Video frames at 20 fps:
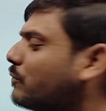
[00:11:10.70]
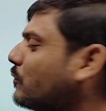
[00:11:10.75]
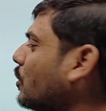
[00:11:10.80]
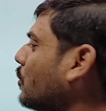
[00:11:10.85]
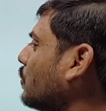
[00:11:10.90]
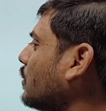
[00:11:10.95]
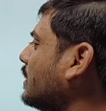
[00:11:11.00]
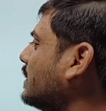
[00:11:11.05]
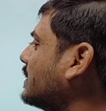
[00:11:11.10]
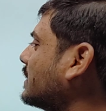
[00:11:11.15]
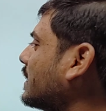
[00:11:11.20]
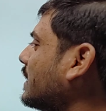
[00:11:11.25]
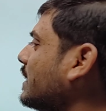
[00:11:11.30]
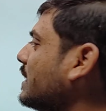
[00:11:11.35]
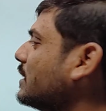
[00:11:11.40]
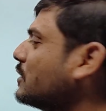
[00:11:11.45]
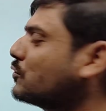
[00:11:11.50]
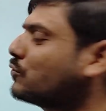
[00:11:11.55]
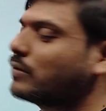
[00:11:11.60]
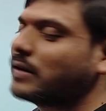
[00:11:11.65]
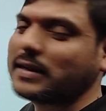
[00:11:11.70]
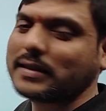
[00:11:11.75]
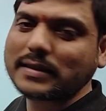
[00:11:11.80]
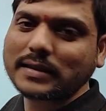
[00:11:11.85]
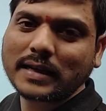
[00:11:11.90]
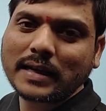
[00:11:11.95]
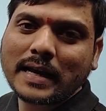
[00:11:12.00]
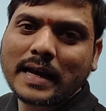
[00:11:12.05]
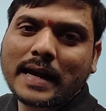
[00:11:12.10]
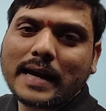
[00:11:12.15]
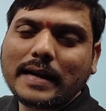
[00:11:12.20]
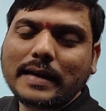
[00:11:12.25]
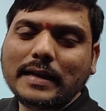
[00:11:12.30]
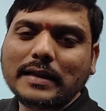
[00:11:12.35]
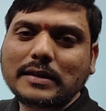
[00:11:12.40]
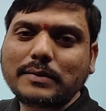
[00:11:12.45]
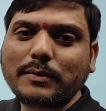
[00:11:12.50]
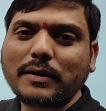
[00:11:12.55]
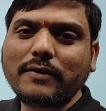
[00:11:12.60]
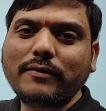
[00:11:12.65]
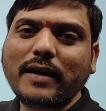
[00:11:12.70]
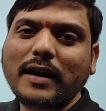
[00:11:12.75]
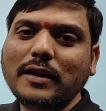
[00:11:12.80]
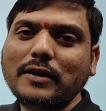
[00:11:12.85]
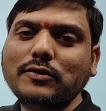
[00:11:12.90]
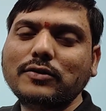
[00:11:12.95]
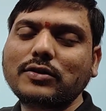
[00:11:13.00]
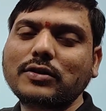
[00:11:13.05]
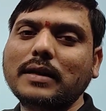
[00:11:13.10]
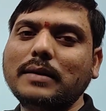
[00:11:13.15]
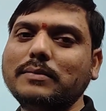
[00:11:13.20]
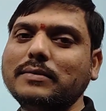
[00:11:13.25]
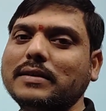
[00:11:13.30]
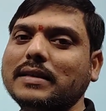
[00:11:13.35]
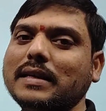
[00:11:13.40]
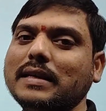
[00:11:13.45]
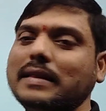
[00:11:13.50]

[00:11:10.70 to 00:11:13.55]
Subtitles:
Now it's clear, students. Decimal values comes